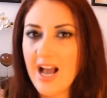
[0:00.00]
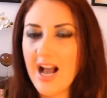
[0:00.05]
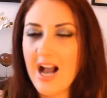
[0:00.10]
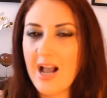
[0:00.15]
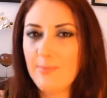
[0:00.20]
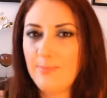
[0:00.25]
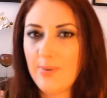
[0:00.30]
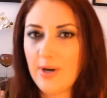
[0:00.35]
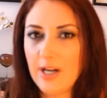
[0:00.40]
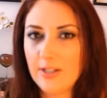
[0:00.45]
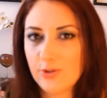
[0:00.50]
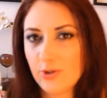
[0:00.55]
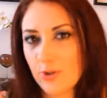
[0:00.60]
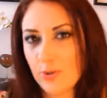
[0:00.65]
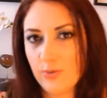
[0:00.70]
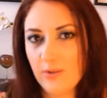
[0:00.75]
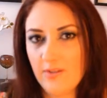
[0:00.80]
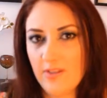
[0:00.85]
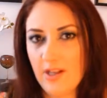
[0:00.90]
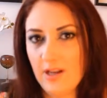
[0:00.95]
I bought
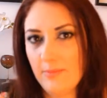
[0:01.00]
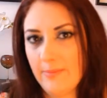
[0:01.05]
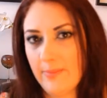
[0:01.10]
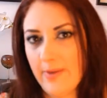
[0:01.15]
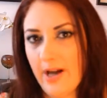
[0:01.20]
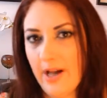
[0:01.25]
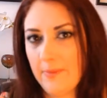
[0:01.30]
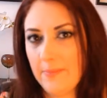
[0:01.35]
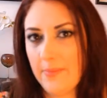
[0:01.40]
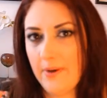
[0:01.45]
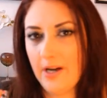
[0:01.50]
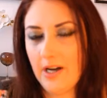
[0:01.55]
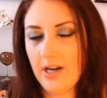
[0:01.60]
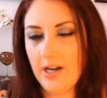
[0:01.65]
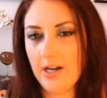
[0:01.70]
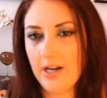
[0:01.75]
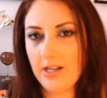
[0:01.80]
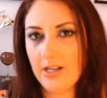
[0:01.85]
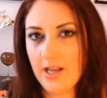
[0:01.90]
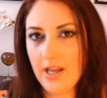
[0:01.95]
two of them. I
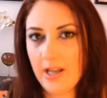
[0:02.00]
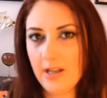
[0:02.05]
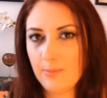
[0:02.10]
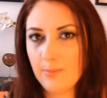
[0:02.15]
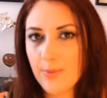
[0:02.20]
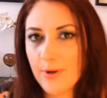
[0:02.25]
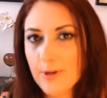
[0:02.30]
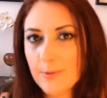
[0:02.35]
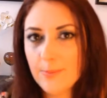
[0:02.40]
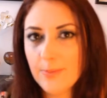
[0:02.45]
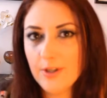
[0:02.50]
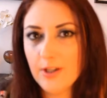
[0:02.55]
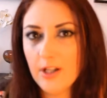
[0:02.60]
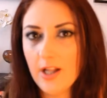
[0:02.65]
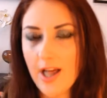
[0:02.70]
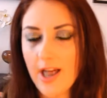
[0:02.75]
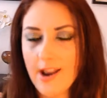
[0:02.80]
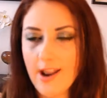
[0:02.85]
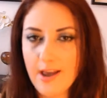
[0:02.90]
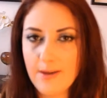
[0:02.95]
bought a purple
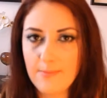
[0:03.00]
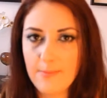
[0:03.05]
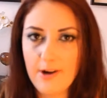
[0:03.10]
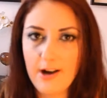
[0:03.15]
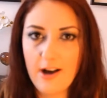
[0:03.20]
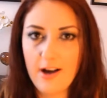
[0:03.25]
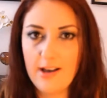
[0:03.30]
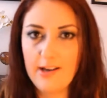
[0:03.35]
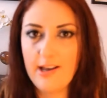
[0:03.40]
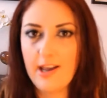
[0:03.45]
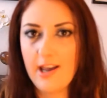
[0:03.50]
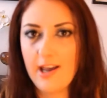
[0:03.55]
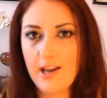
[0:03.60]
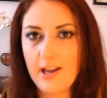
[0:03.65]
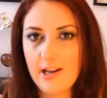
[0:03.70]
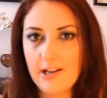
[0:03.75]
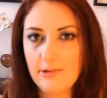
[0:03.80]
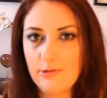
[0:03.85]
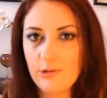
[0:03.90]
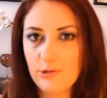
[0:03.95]
and I bought
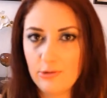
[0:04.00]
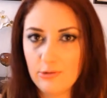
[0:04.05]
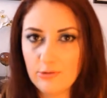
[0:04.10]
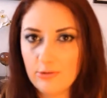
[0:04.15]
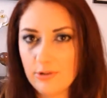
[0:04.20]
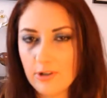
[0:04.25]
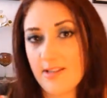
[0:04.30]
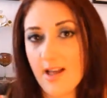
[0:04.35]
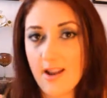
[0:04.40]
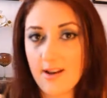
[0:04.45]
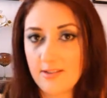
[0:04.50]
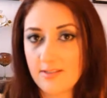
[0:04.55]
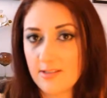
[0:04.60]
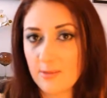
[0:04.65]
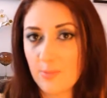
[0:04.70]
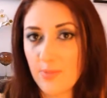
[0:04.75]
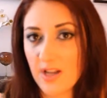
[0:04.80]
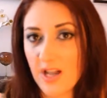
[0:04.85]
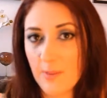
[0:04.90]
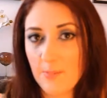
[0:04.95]
a nude. Decided to
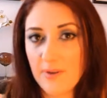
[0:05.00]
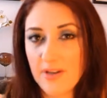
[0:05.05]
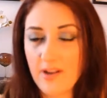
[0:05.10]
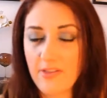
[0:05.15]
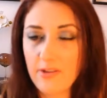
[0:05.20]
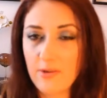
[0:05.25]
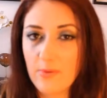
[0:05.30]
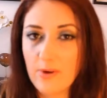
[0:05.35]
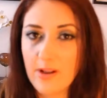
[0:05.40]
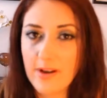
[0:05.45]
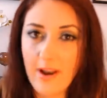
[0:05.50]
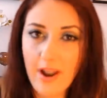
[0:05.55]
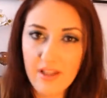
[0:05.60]
pick up another one.